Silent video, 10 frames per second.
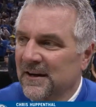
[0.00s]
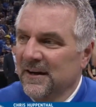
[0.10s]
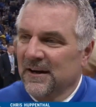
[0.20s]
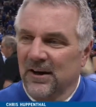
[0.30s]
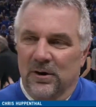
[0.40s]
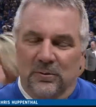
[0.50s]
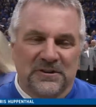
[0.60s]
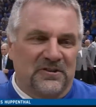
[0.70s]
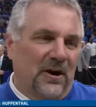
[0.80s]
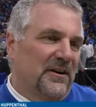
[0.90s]
You know, when we
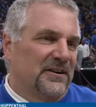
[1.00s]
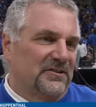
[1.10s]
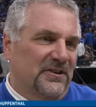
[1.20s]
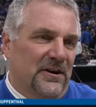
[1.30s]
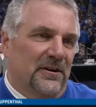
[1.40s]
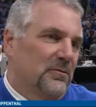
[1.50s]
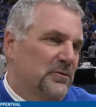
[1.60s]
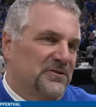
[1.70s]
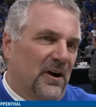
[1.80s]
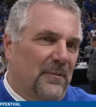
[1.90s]
started this year, we
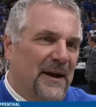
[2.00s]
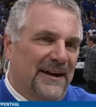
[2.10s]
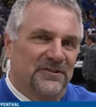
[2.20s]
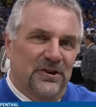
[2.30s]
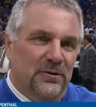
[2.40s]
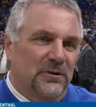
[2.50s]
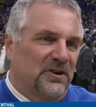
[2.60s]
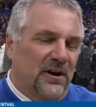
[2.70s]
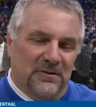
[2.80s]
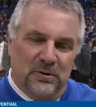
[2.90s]
started back in June. We
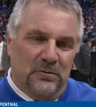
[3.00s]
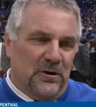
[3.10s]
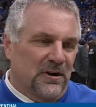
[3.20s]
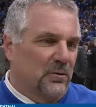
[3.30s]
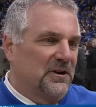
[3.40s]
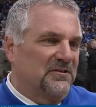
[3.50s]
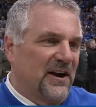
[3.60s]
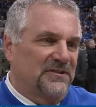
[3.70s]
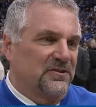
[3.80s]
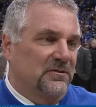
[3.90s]
talking we were going to win
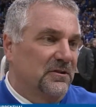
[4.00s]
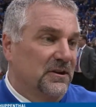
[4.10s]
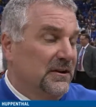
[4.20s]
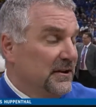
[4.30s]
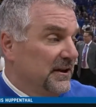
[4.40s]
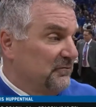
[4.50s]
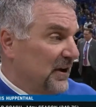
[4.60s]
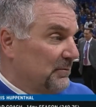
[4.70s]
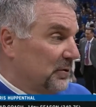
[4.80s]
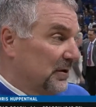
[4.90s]
sectional in
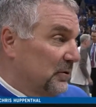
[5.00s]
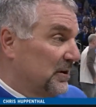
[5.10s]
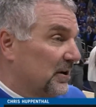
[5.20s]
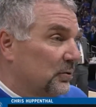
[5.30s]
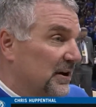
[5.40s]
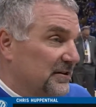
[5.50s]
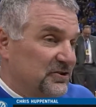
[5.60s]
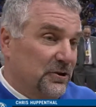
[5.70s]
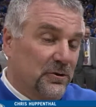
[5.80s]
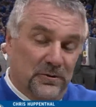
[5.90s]
February. We were going to win it in
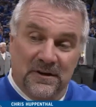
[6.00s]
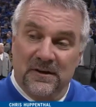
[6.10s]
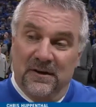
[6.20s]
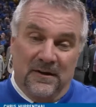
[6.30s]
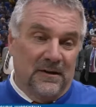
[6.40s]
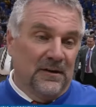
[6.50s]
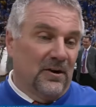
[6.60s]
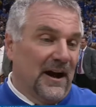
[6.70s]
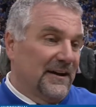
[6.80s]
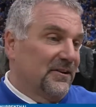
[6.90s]
June. You
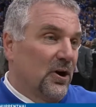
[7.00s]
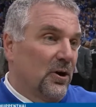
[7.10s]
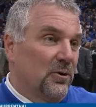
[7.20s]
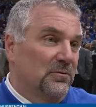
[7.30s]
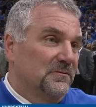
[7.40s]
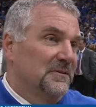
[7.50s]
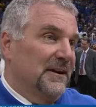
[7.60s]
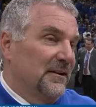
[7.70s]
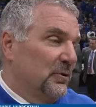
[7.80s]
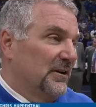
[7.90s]
know, I didn't know I
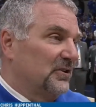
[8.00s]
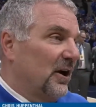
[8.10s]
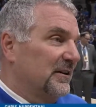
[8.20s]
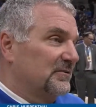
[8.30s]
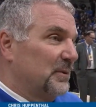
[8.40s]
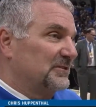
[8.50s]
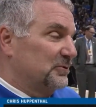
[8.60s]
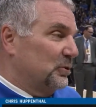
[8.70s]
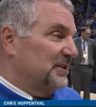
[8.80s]
didn't want to talk as much as win a